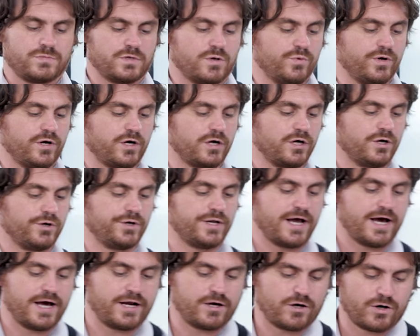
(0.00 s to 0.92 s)
'And we are going
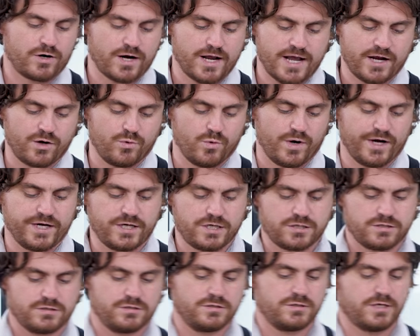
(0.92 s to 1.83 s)
to add our egg
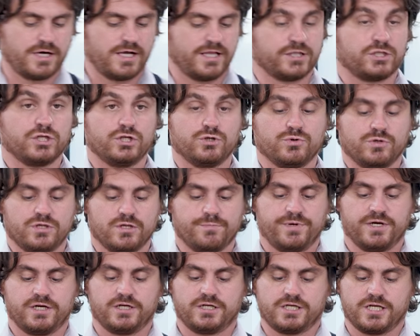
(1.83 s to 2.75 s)
white. I like to do it in the
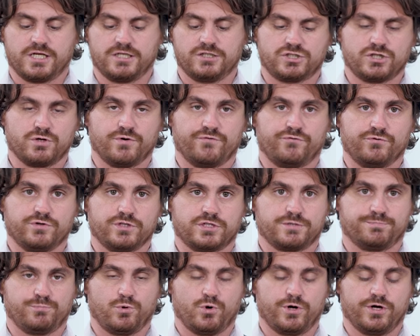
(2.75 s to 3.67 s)
big tin, so if we
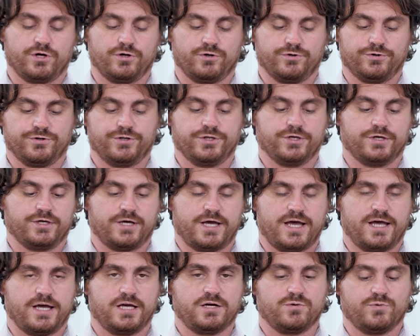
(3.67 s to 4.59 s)
spoil the
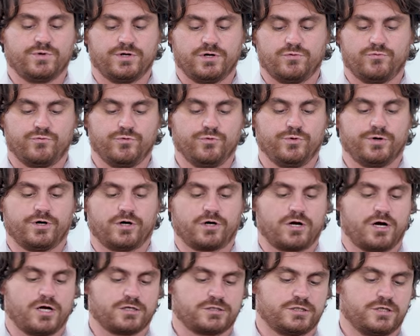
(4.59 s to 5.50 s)
egg, we don't ruin our
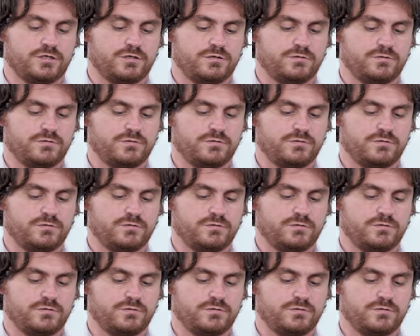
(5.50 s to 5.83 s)
cocktail.